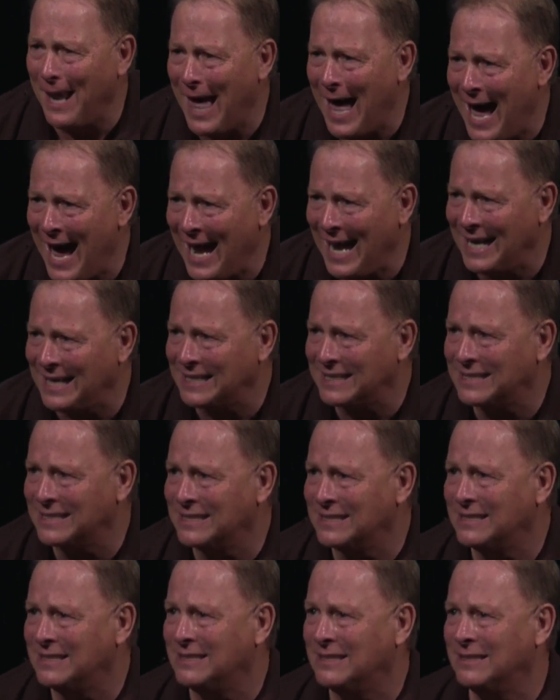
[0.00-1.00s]
light
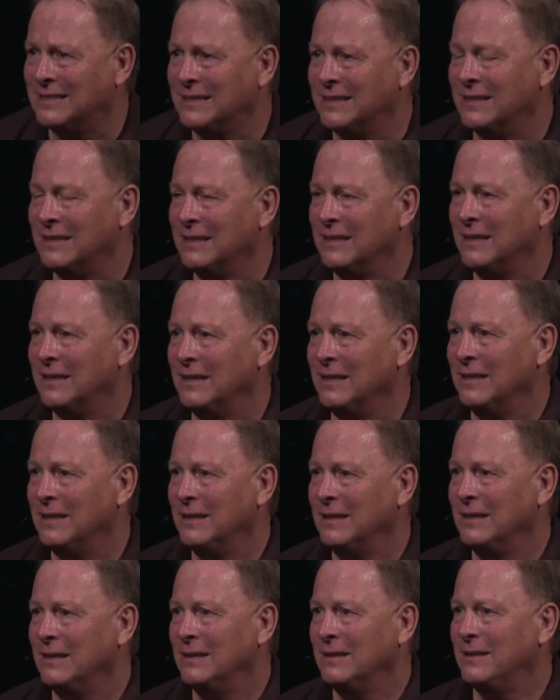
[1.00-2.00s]

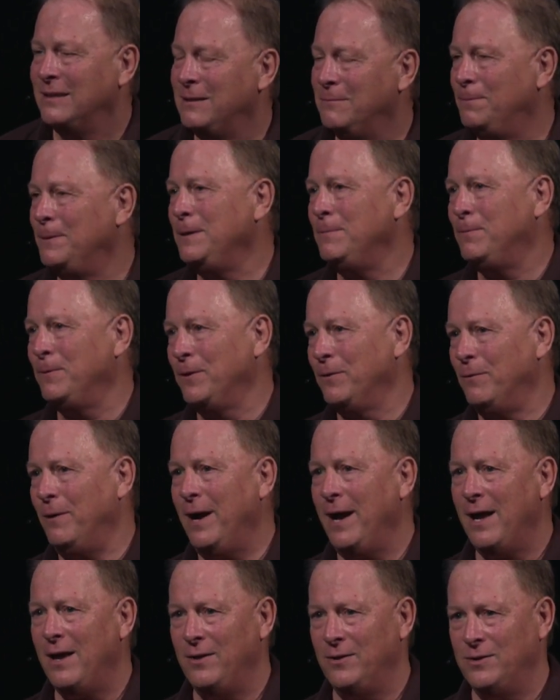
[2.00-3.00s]
to the people
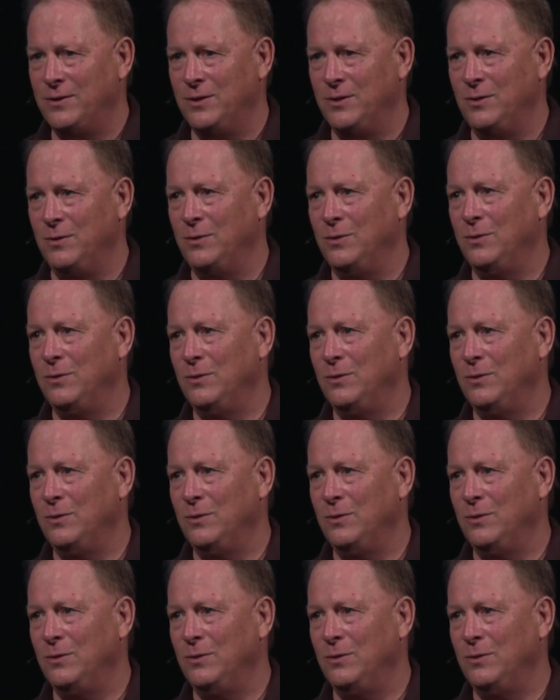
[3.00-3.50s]
around you.